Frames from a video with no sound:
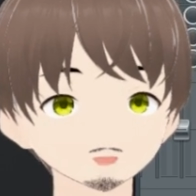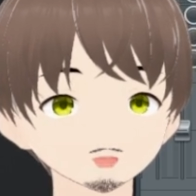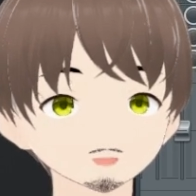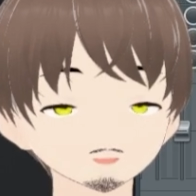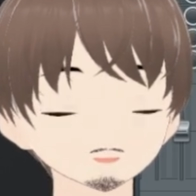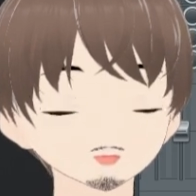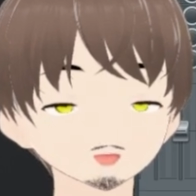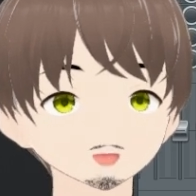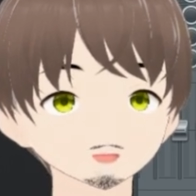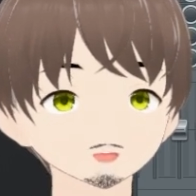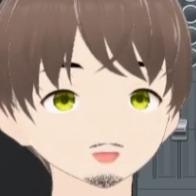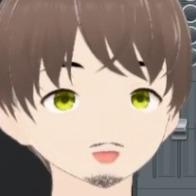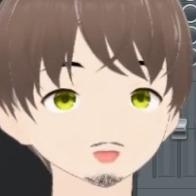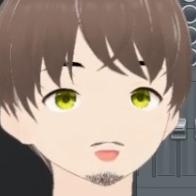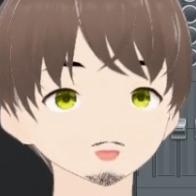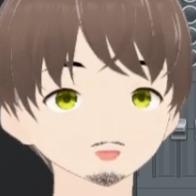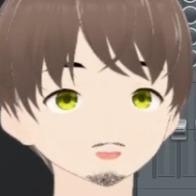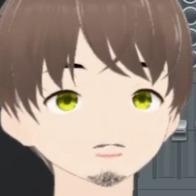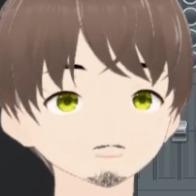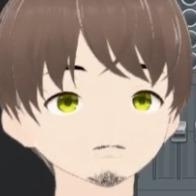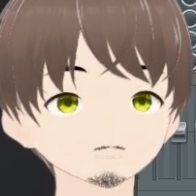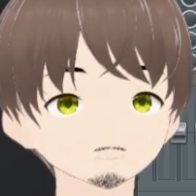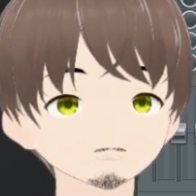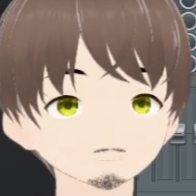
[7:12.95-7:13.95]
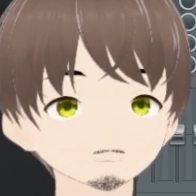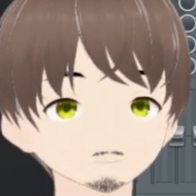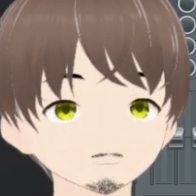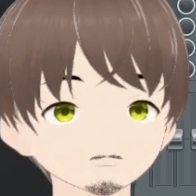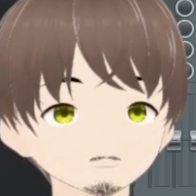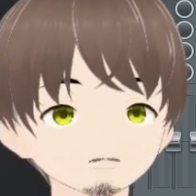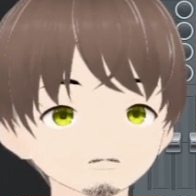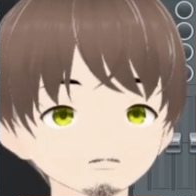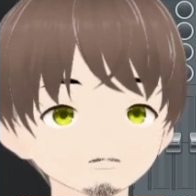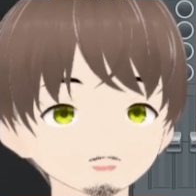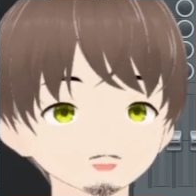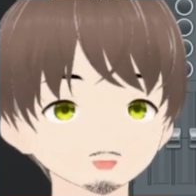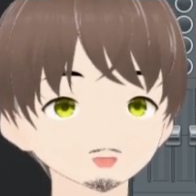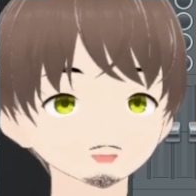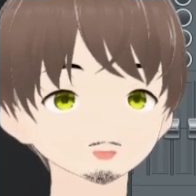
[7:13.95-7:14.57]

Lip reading: If I click this and